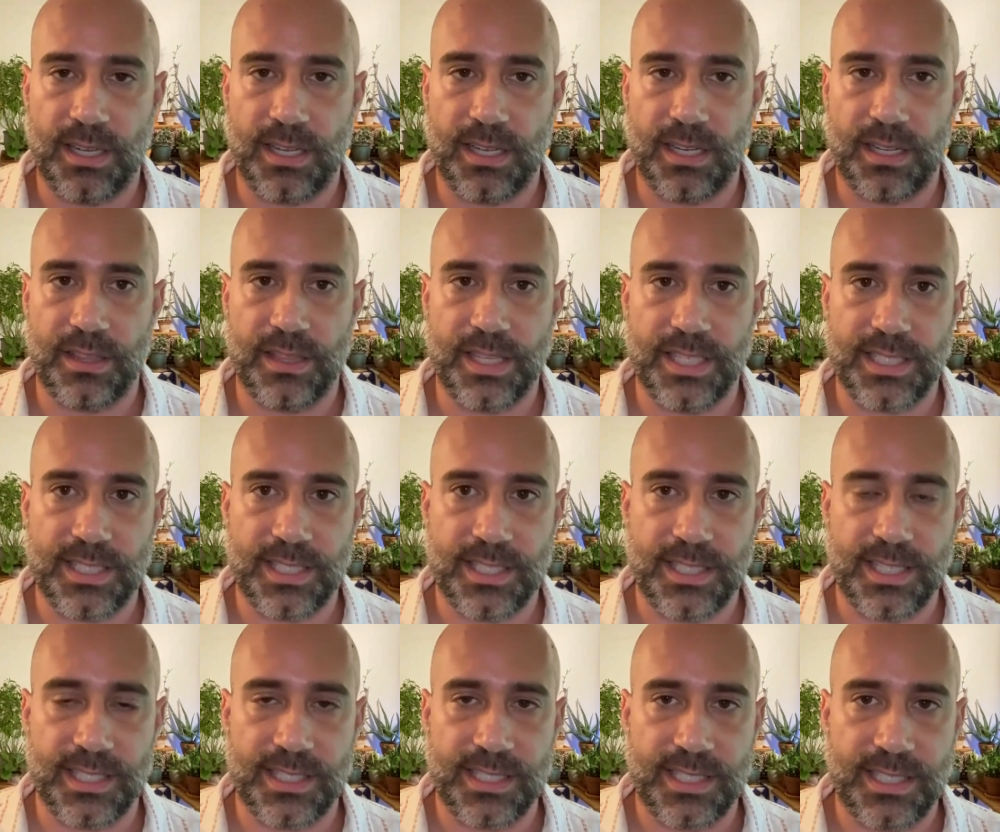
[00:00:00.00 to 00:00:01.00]

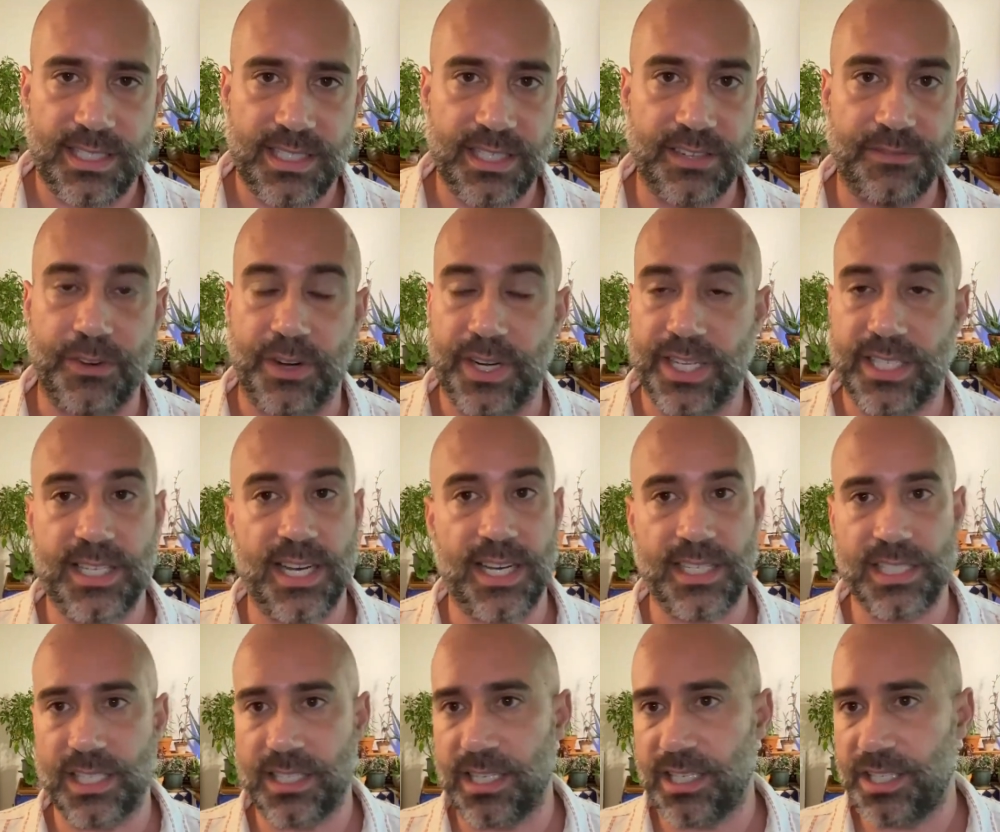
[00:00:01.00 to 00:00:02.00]
that's different. It's
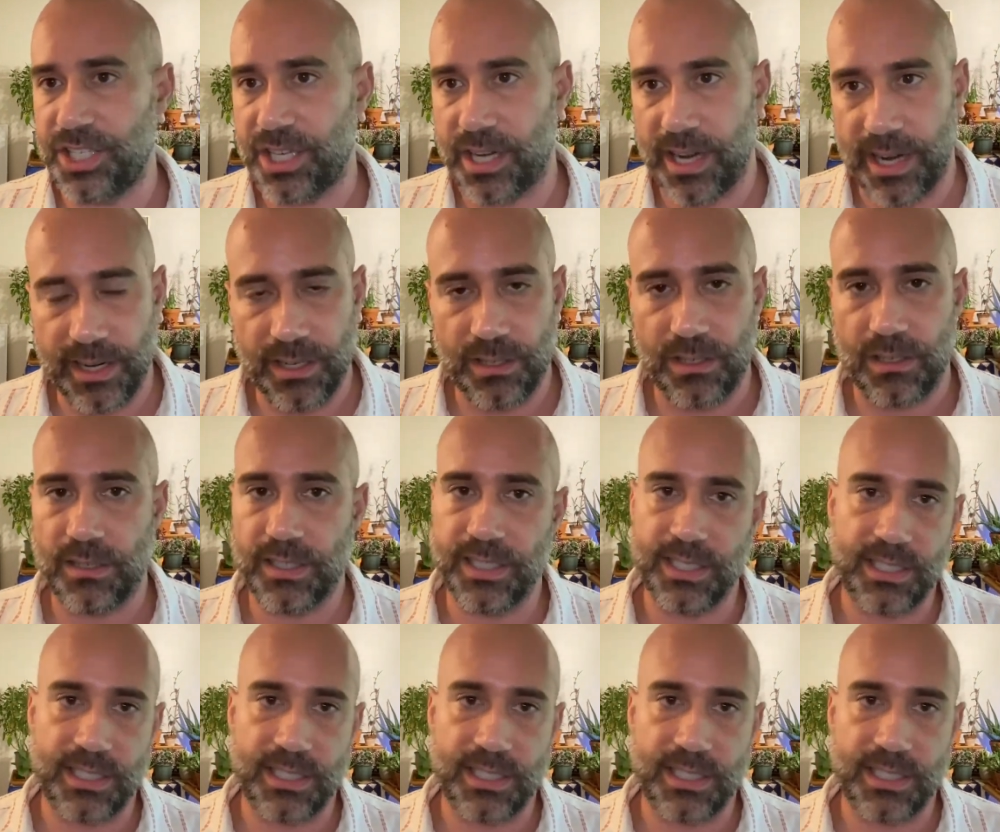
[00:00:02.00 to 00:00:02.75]
not just a channel.